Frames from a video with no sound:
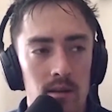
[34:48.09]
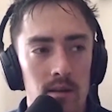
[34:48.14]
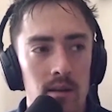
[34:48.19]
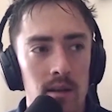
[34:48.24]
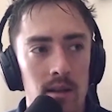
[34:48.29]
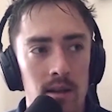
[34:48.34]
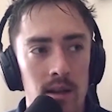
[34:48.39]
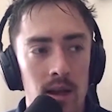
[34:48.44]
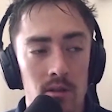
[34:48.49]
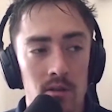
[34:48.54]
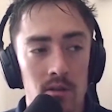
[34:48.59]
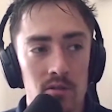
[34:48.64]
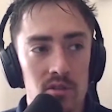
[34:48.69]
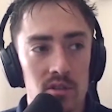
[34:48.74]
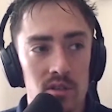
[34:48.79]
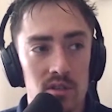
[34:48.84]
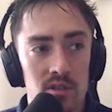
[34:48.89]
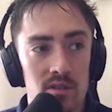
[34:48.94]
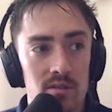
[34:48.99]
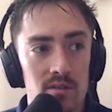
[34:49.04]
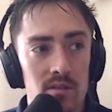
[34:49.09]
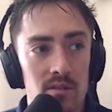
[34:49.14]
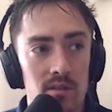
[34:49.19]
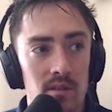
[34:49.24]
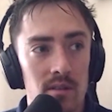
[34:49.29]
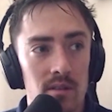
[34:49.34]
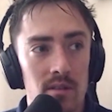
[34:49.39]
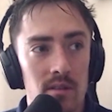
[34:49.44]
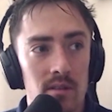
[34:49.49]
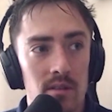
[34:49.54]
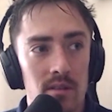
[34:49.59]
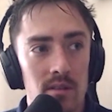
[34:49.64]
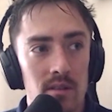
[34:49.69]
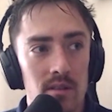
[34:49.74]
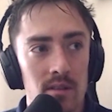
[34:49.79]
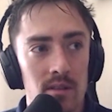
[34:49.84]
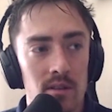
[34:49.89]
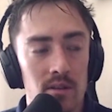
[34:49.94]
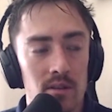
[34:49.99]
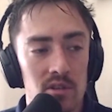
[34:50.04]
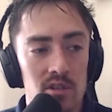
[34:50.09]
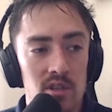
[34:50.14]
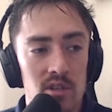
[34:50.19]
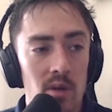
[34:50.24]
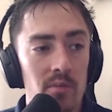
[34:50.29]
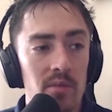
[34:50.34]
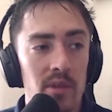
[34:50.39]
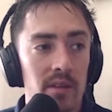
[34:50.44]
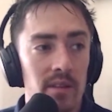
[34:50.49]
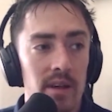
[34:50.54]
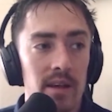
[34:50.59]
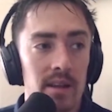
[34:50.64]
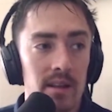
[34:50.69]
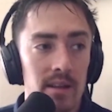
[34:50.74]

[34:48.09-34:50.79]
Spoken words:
how there's something that